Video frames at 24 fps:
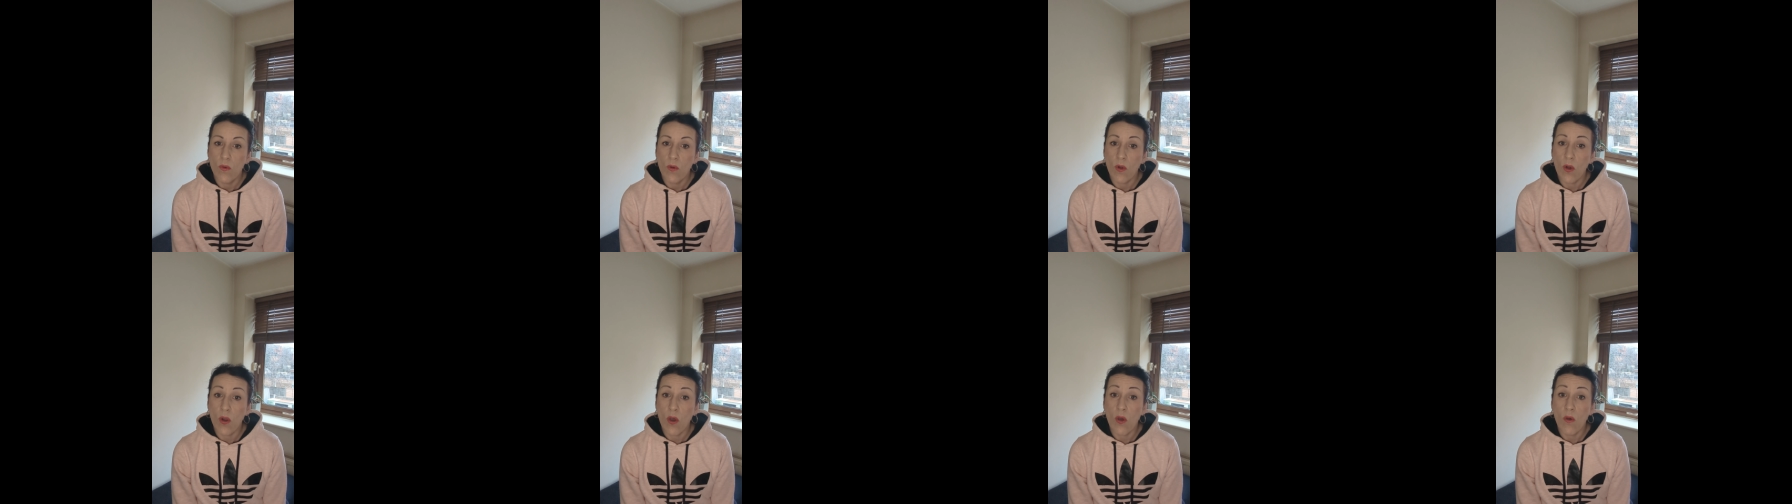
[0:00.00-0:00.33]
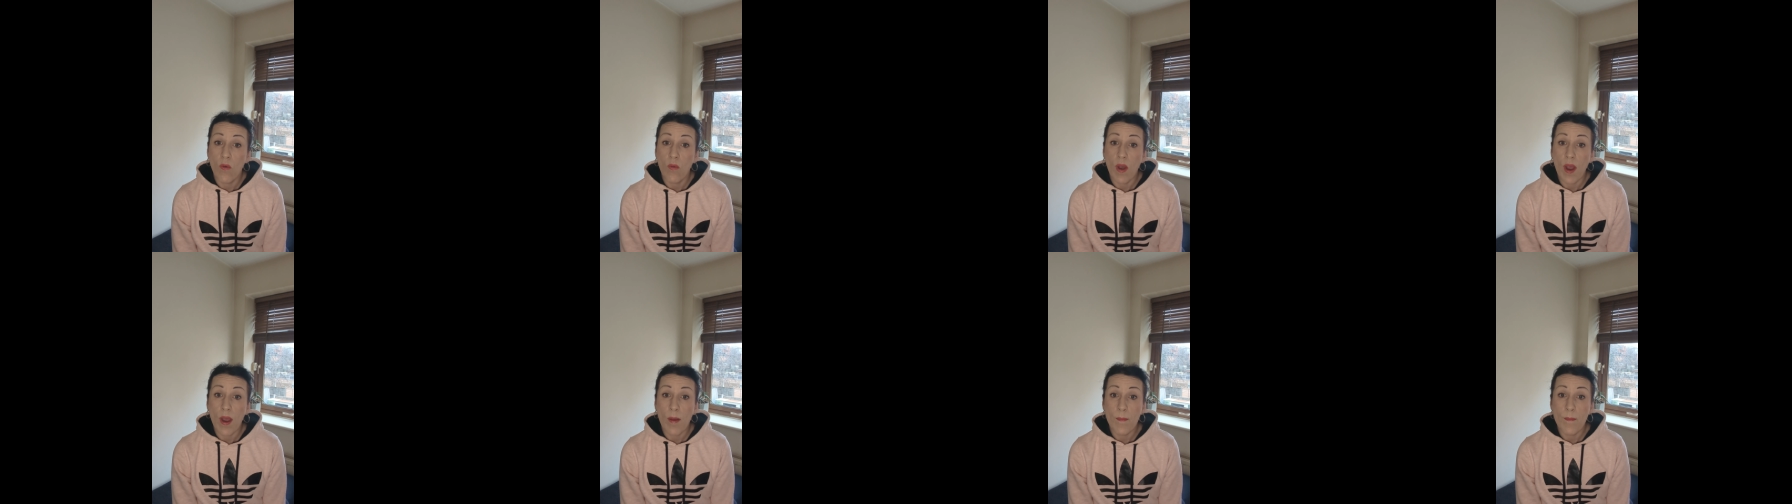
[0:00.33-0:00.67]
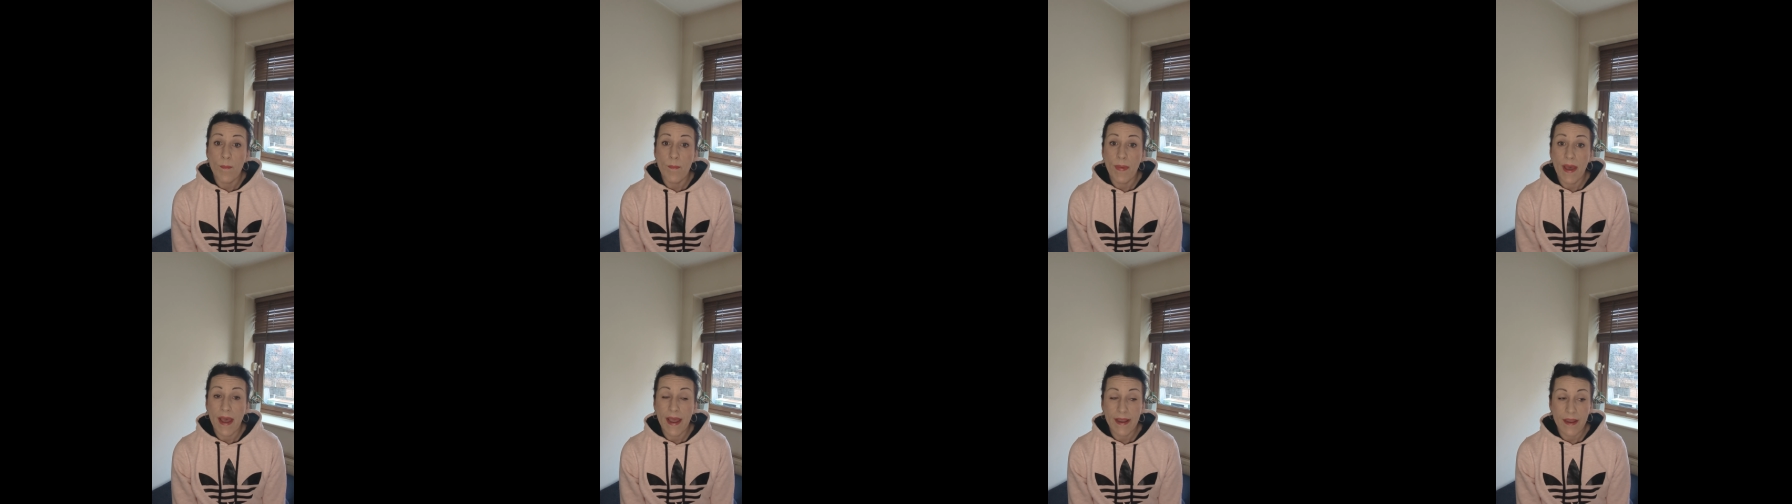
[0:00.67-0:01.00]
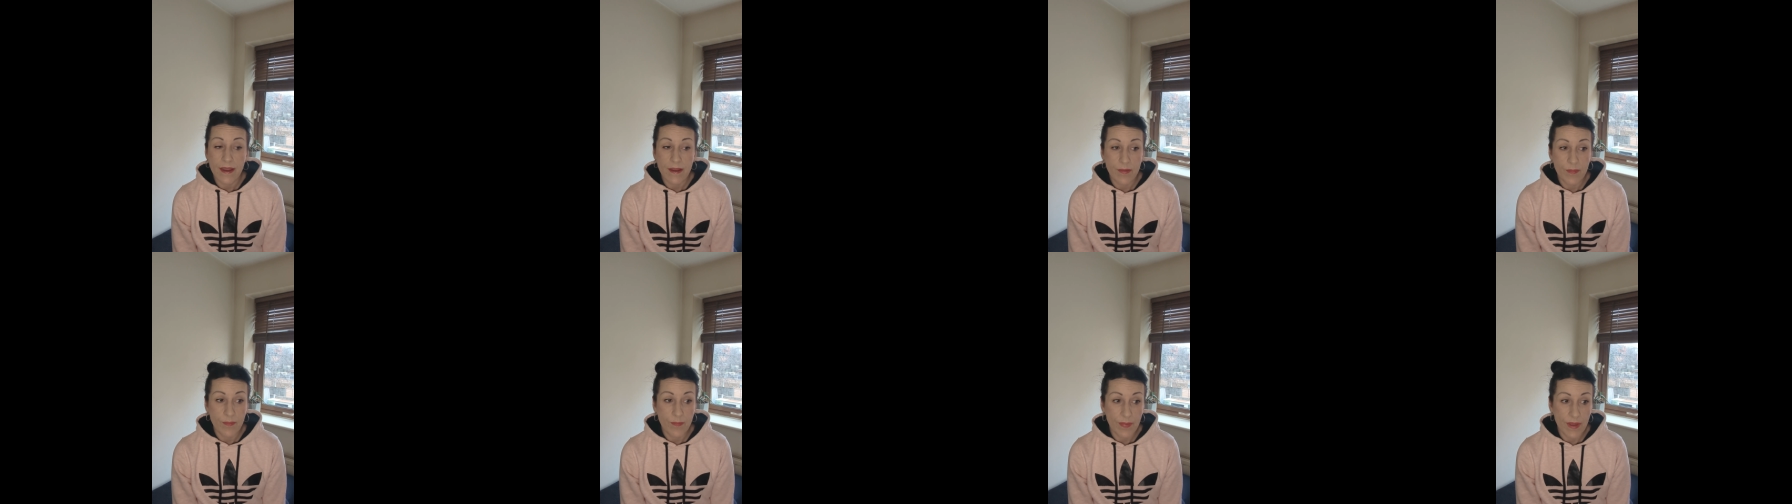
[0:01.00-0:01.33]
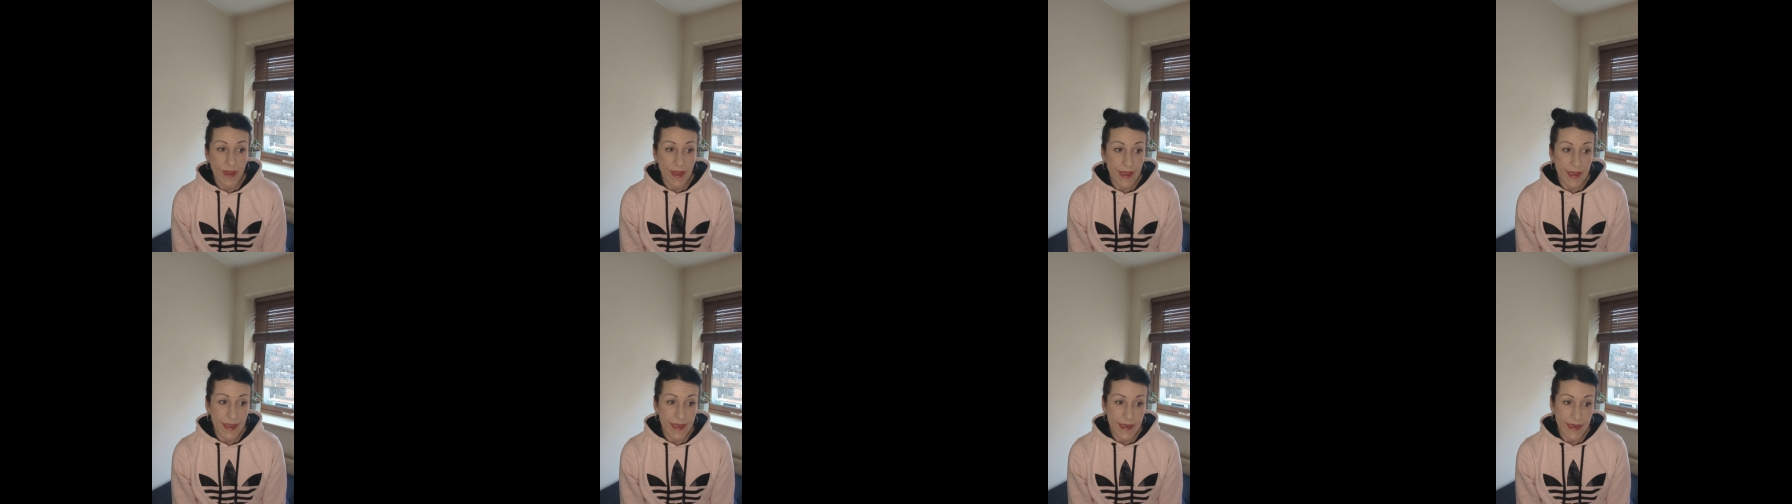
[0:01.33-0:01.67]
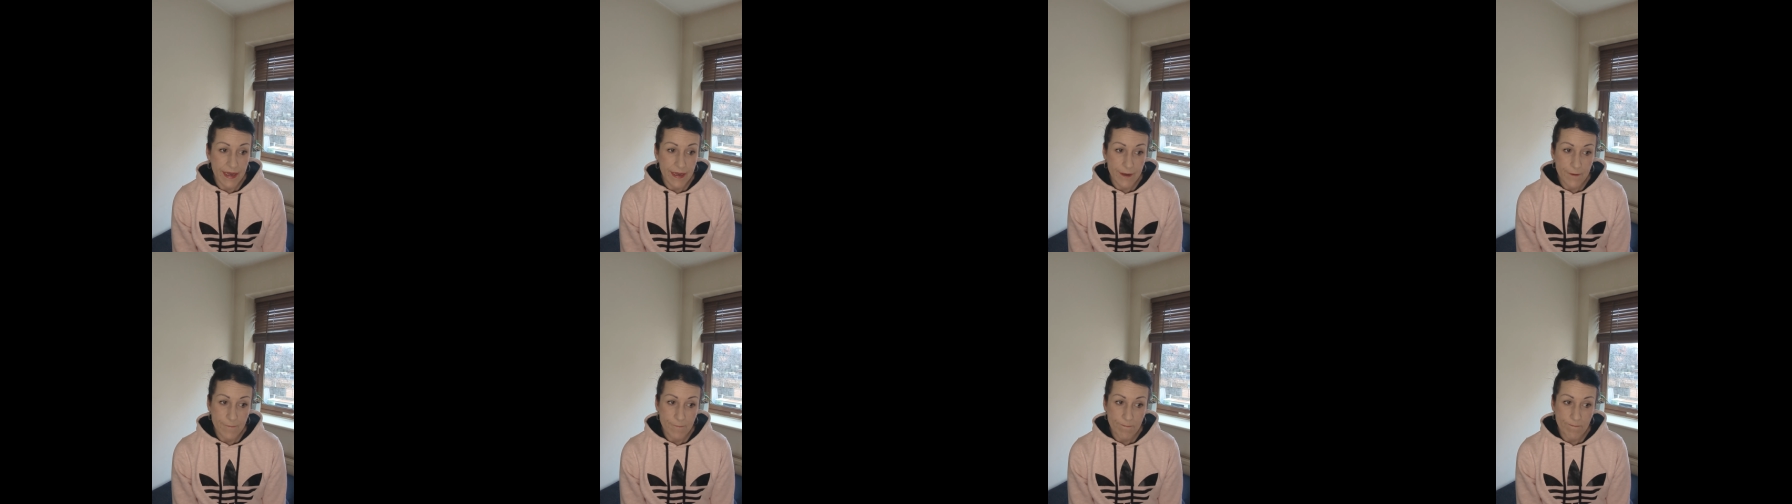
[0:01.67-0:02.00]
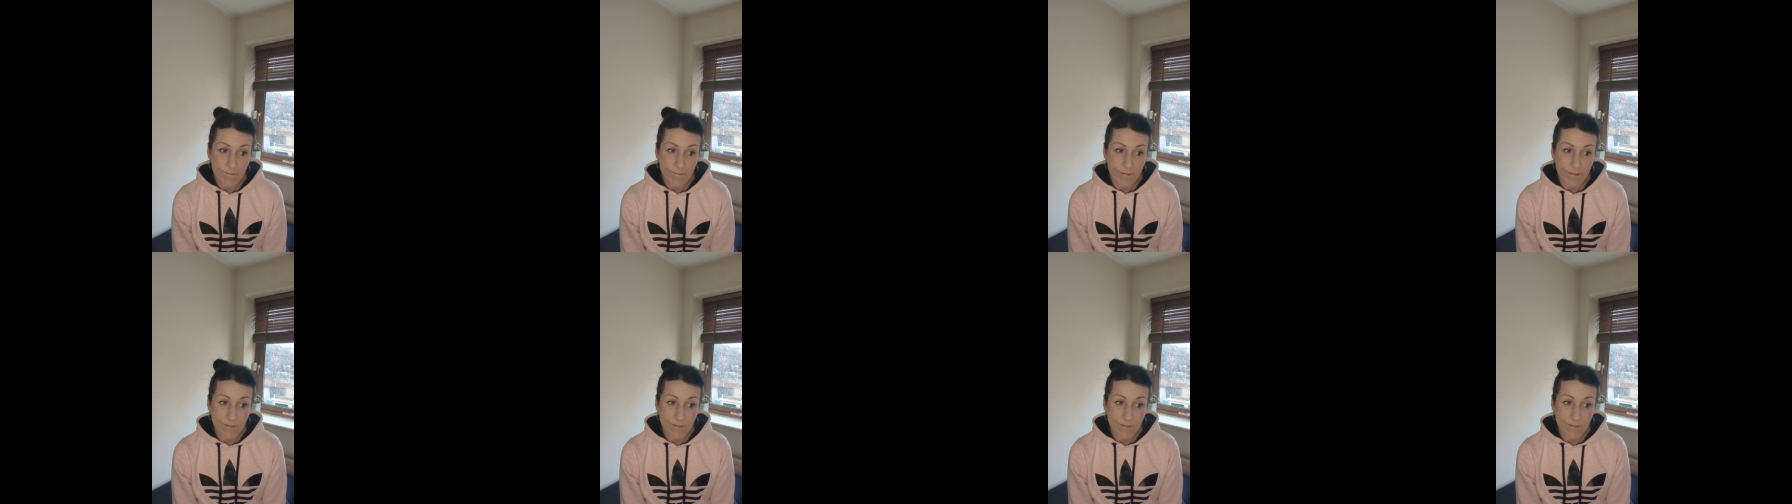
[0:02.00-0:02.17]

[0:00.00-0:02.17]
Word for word: lower back pain,